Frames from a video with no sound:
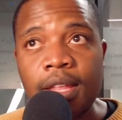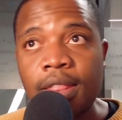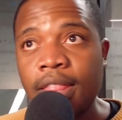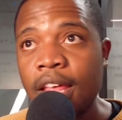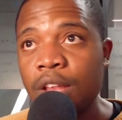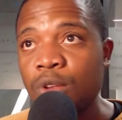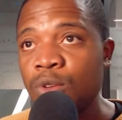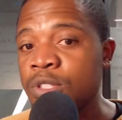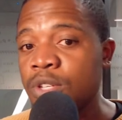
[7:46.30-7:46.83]

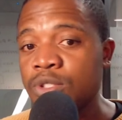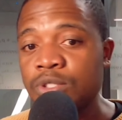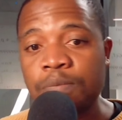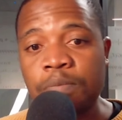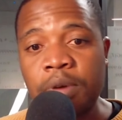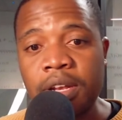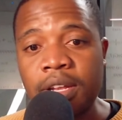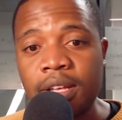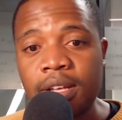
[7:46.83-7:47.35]
Then you start to
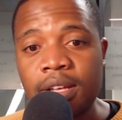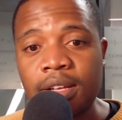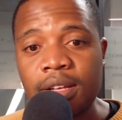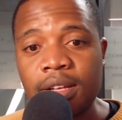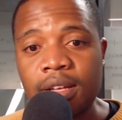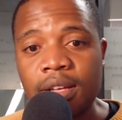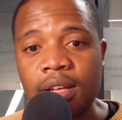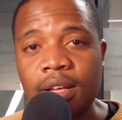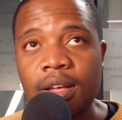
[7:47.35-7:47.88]
panic.
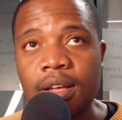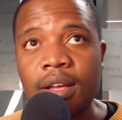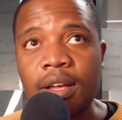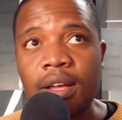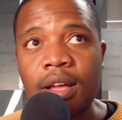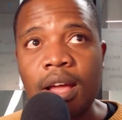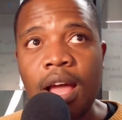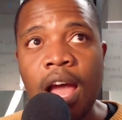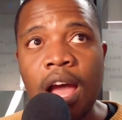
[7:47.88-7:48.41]

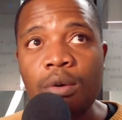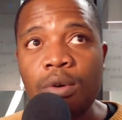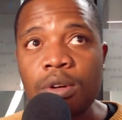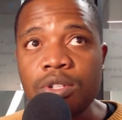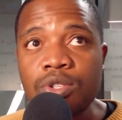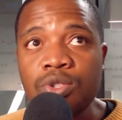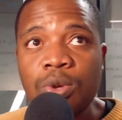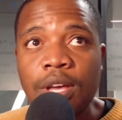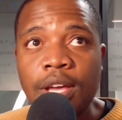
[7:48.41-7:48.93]
I
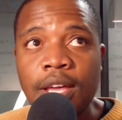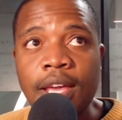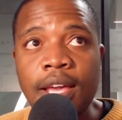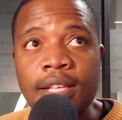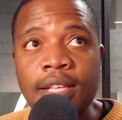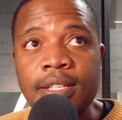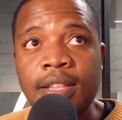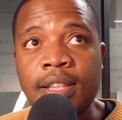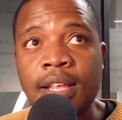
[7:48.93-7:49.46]
once saw a
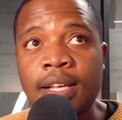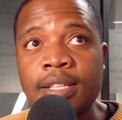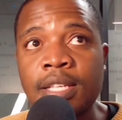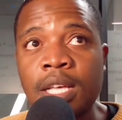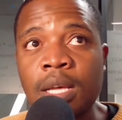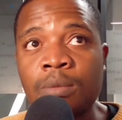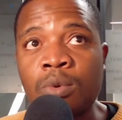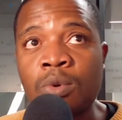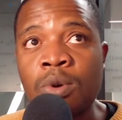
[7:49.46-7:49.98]
case in the
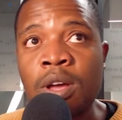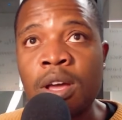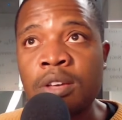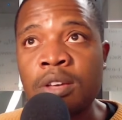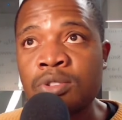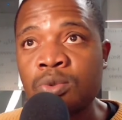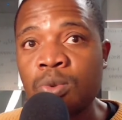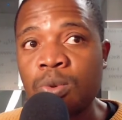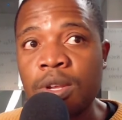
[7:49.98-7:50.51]
exam where a
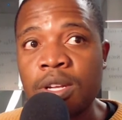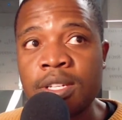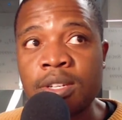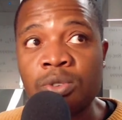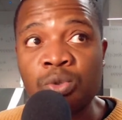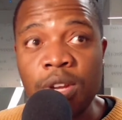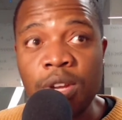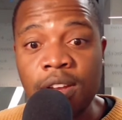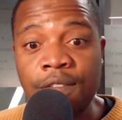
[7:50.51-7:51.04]
student
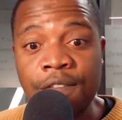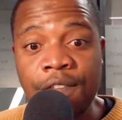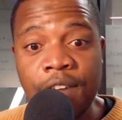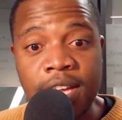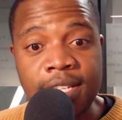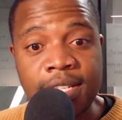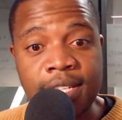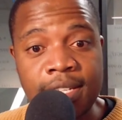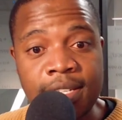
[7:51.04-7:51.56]
really
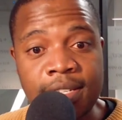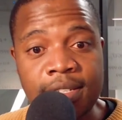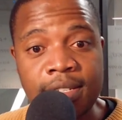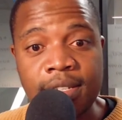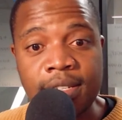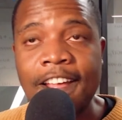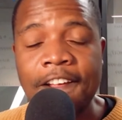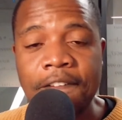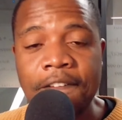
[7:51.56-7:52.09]
fainted.
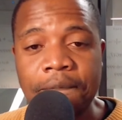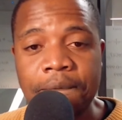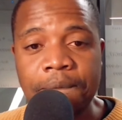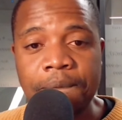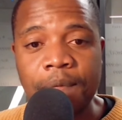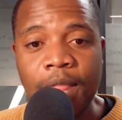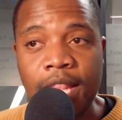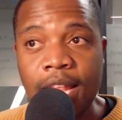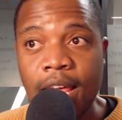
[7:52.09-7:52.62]

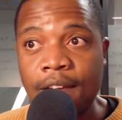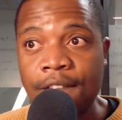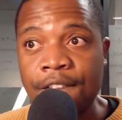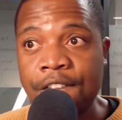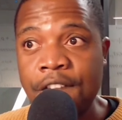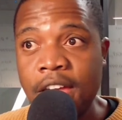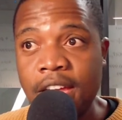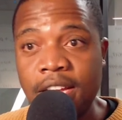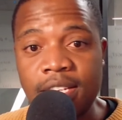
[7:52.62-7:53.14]
Like
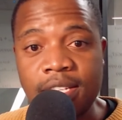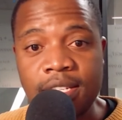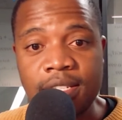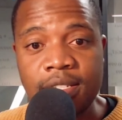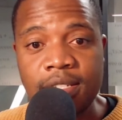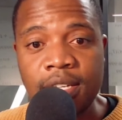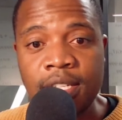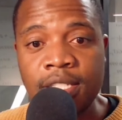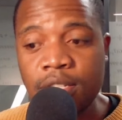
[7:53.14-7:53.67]
fainted.
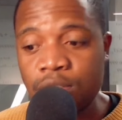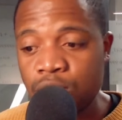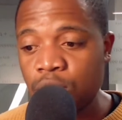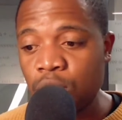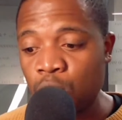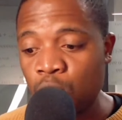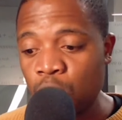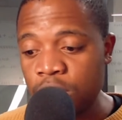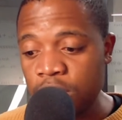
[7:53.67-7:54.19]
He just saw the
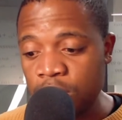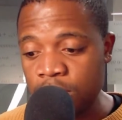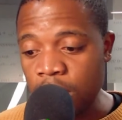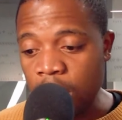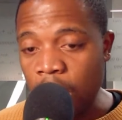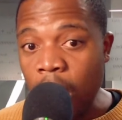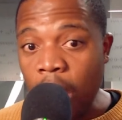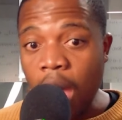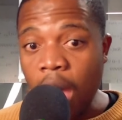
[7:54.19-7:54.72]
question. It's
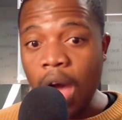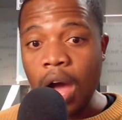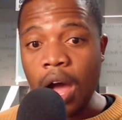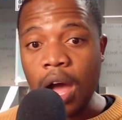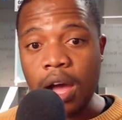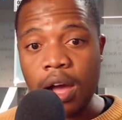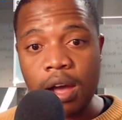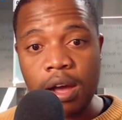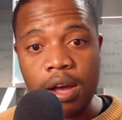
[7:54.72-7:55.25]
like, oh!
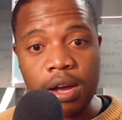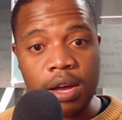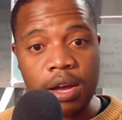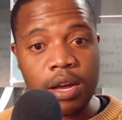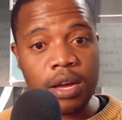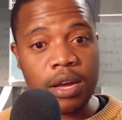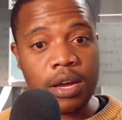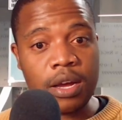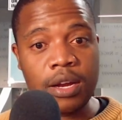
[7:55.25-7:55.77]

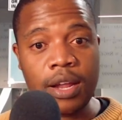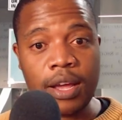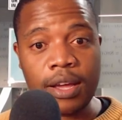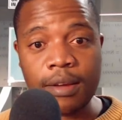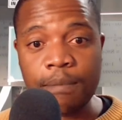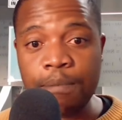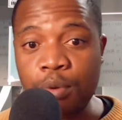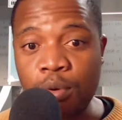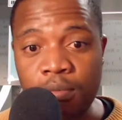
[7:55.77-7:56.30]
I'm like,
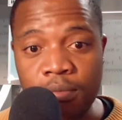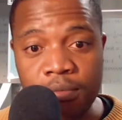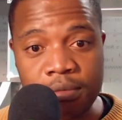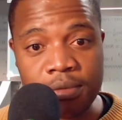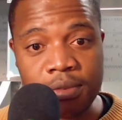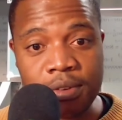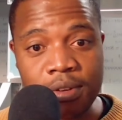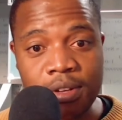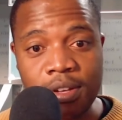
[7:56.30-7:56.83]
boom.
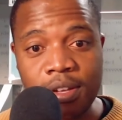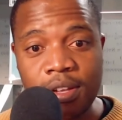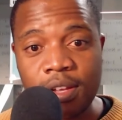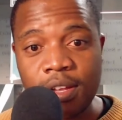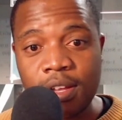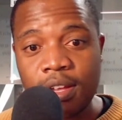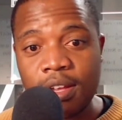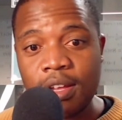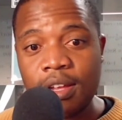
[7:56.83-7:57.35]

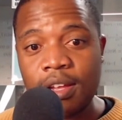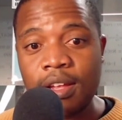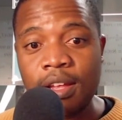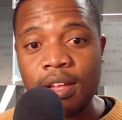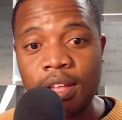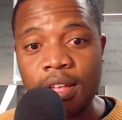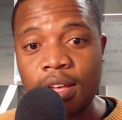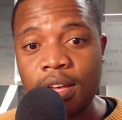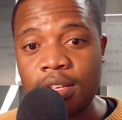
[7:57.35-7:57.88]

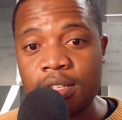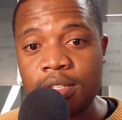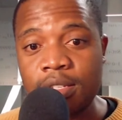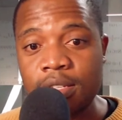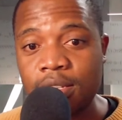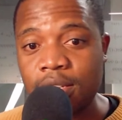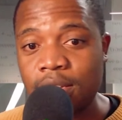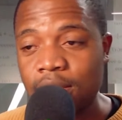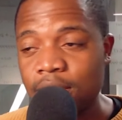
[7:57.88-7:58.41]
Hey guys,
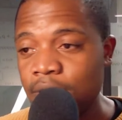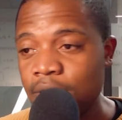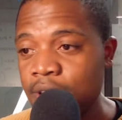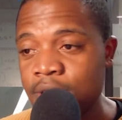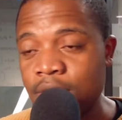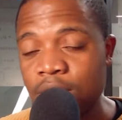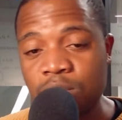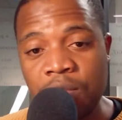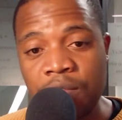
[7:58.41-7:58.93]
these
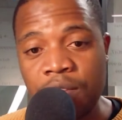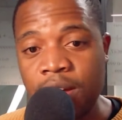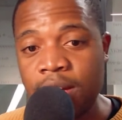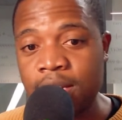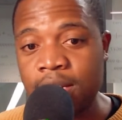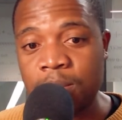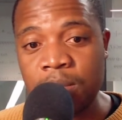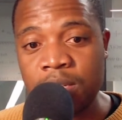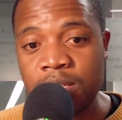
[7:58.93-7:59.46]
things of
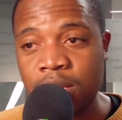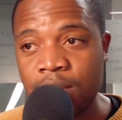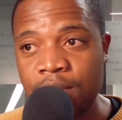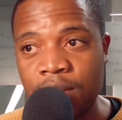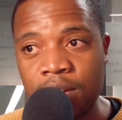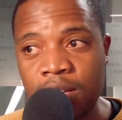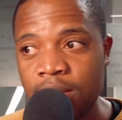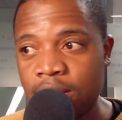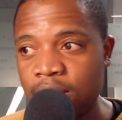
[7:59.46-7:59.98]
academics are
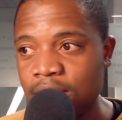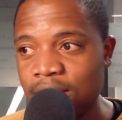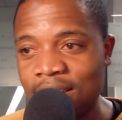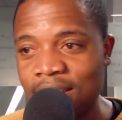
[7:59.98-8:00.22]
very...